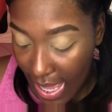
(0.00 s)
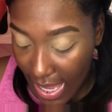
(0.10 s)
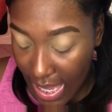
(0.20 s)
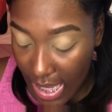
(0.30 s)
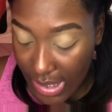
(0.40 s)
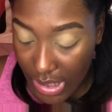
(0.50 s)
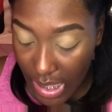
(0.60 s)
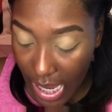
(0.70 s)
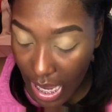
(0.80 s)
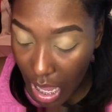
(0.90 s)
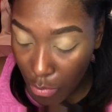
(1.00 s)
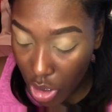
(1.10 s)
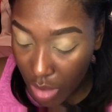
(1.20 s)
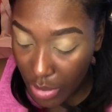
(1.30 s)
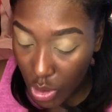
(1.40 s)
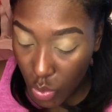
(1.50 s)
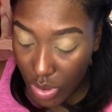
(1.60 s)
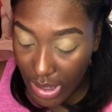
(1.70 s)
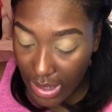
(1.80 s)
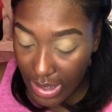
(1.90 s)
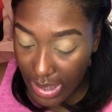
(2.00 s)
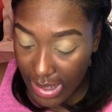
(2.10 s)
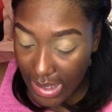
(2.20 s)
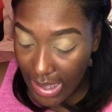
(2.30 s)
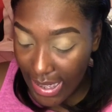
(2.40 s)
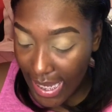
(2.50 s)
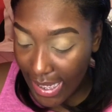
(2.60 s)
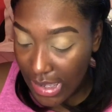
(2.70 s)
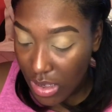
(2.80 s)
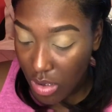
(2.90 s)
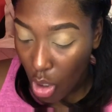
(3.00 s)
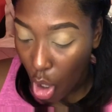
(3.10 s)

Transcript: And today I'm going to be using this NYX